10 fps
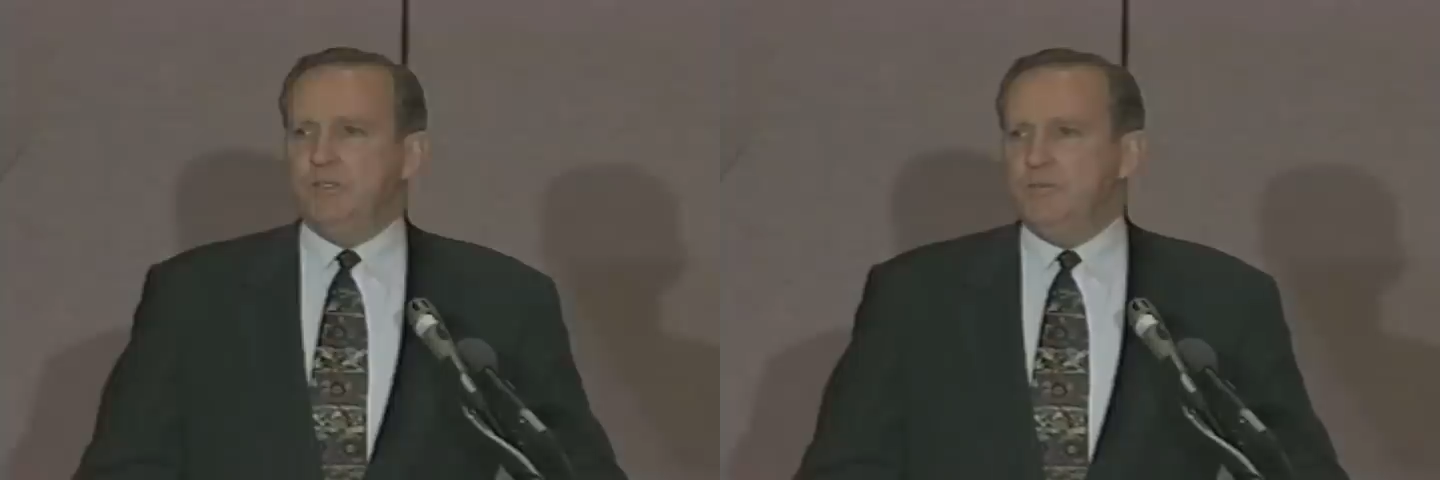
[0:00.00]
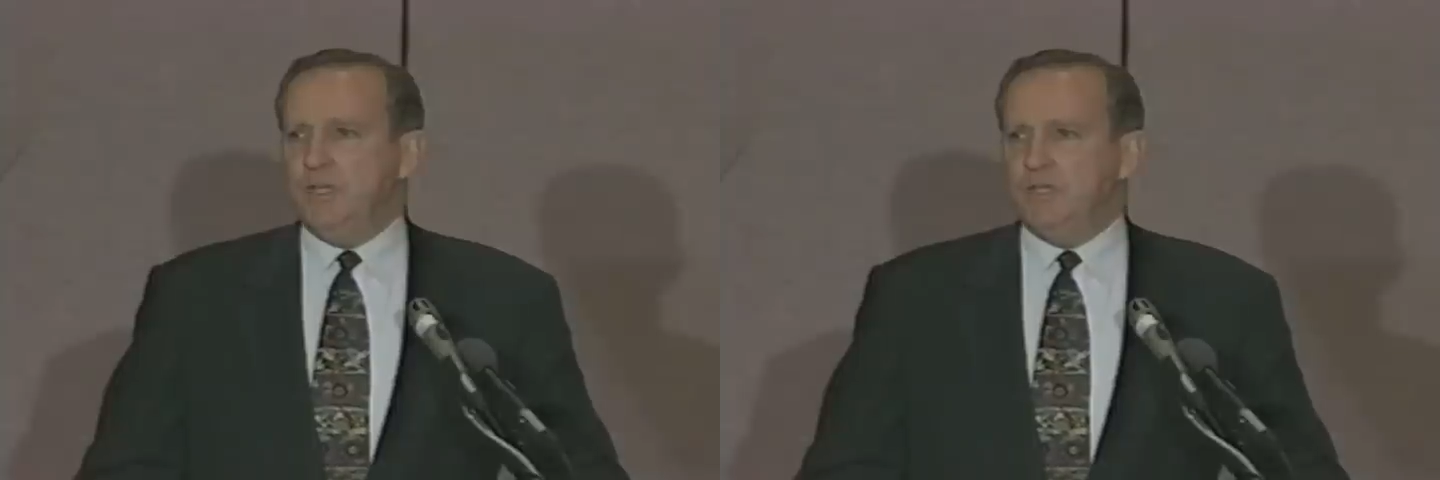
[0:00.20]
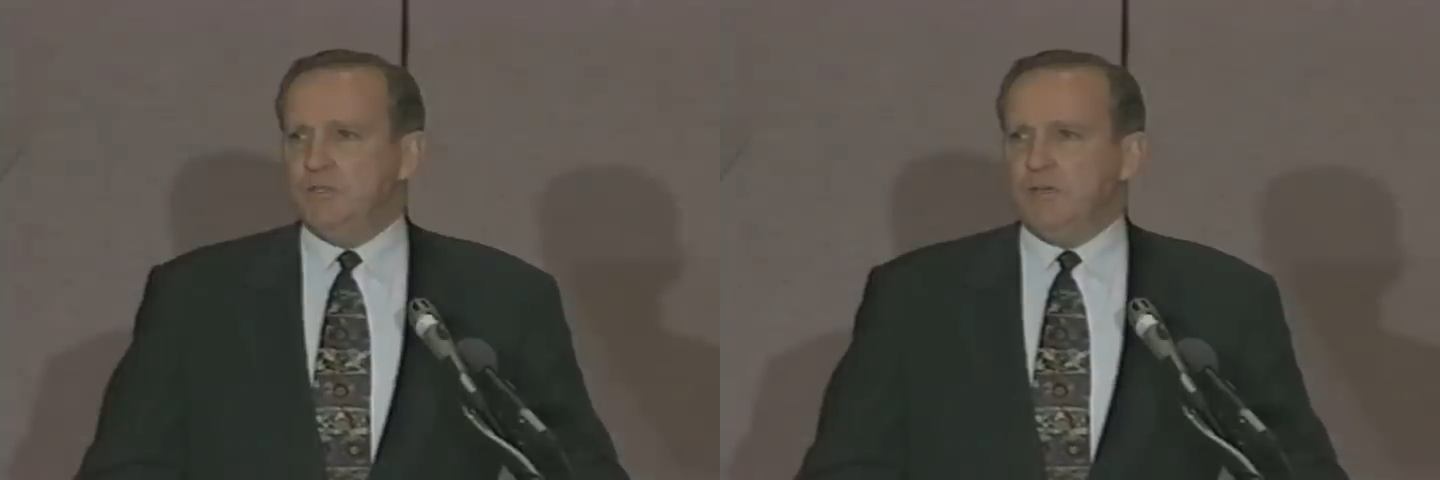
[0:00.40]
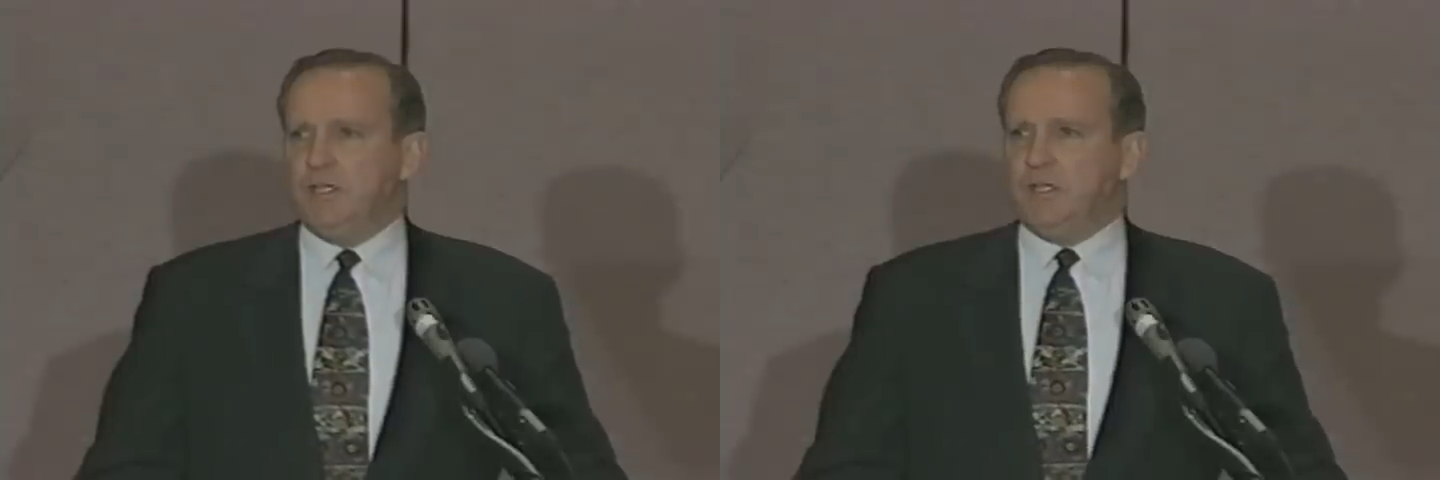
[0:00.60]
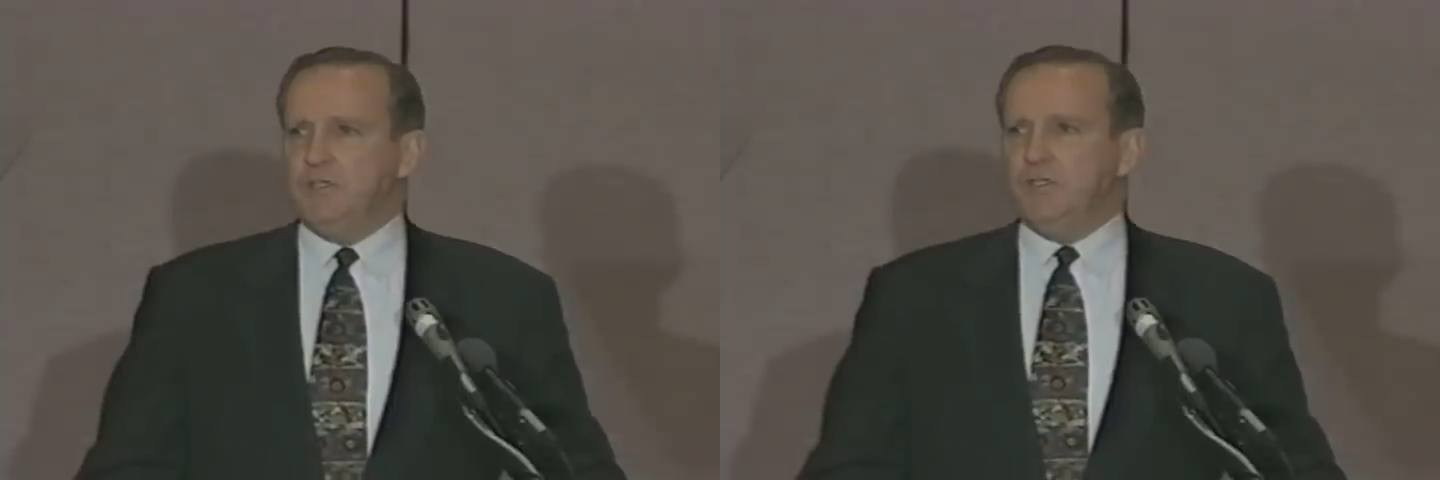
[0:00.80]
Reputed to be
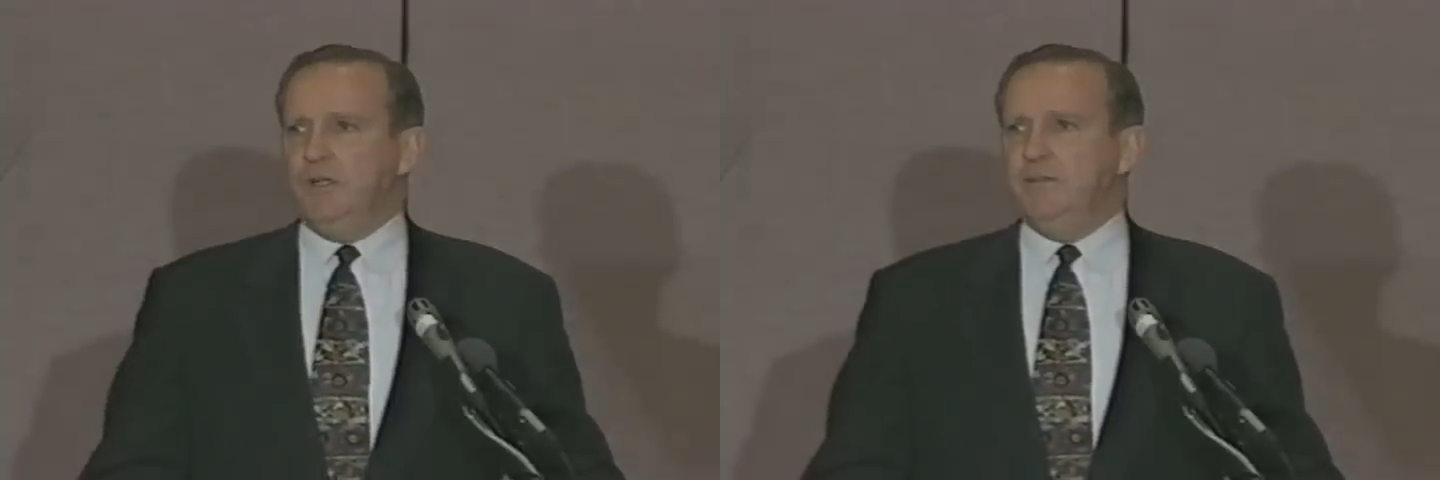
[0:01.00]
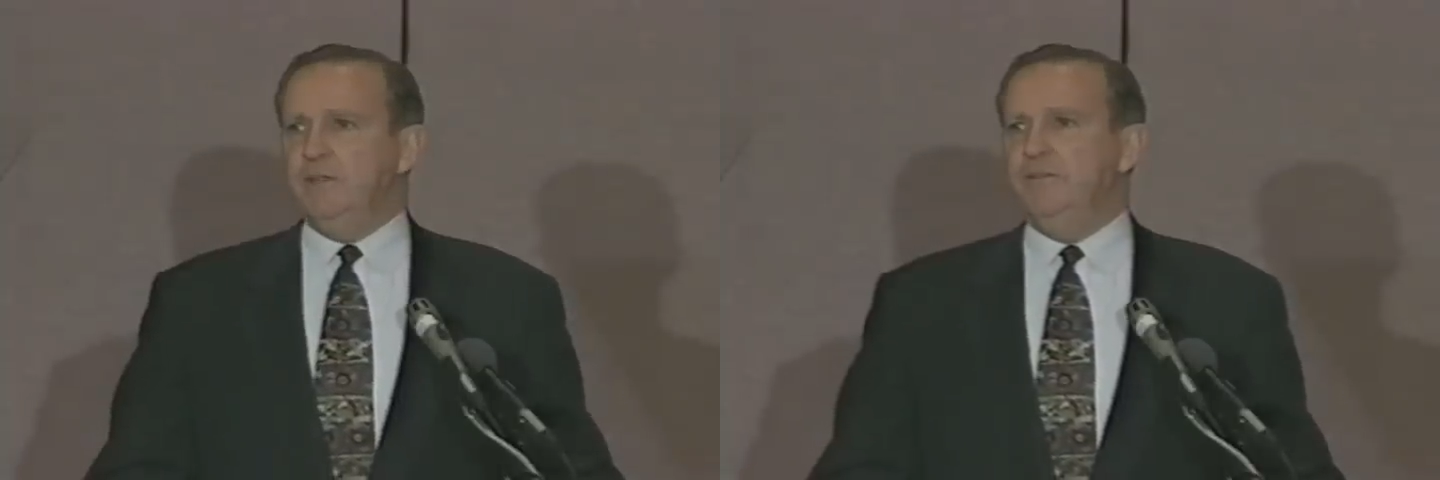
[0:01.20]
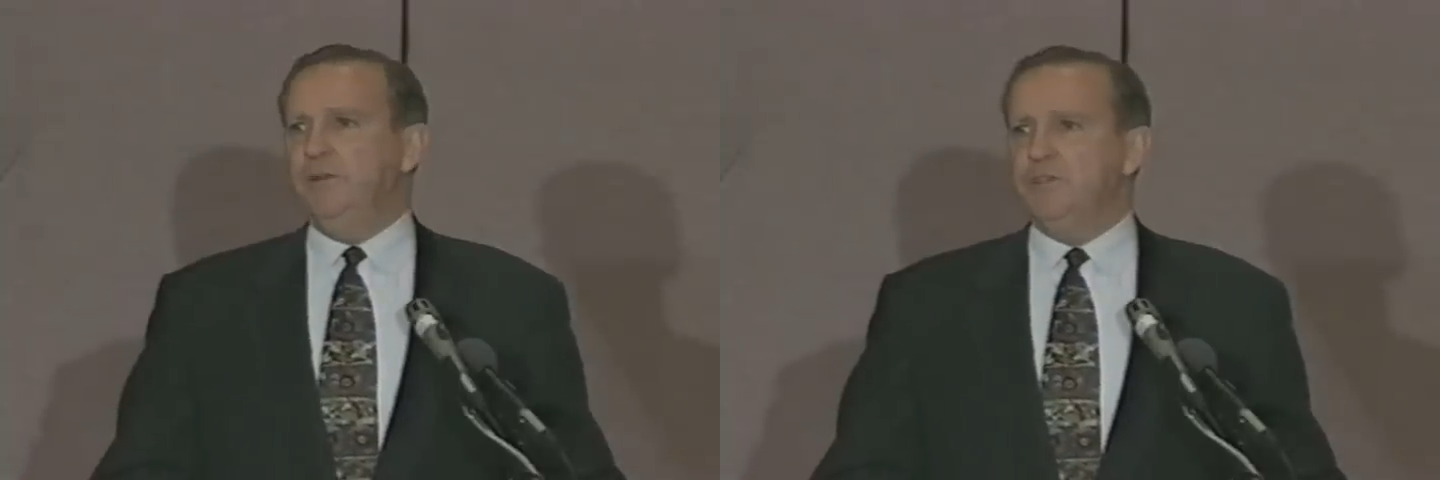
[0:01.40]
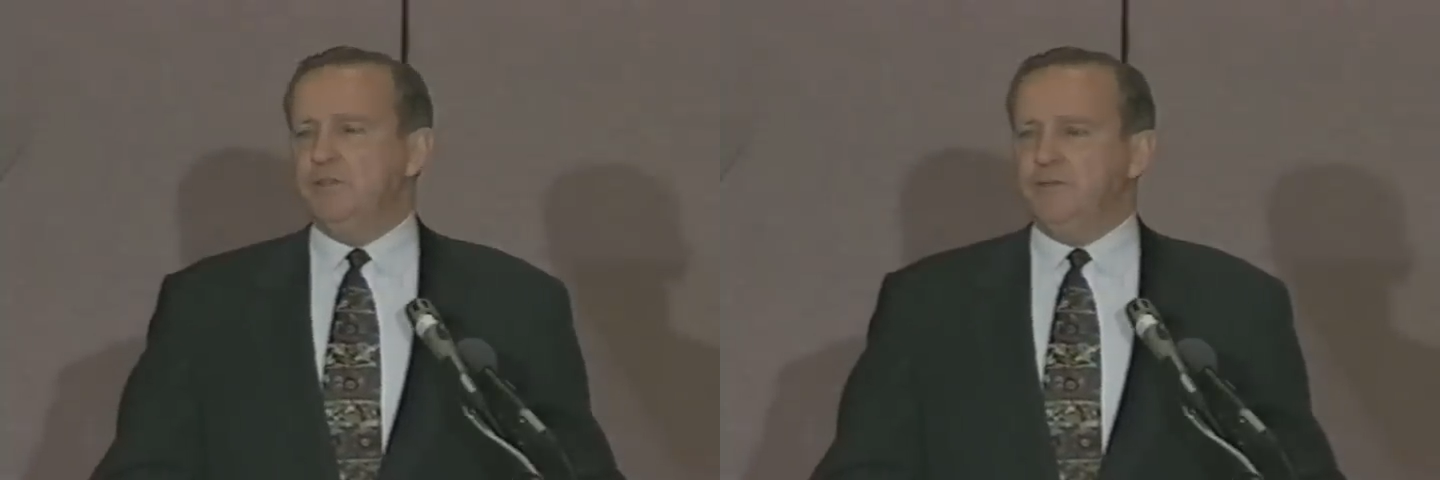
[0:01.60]
a strict conservative,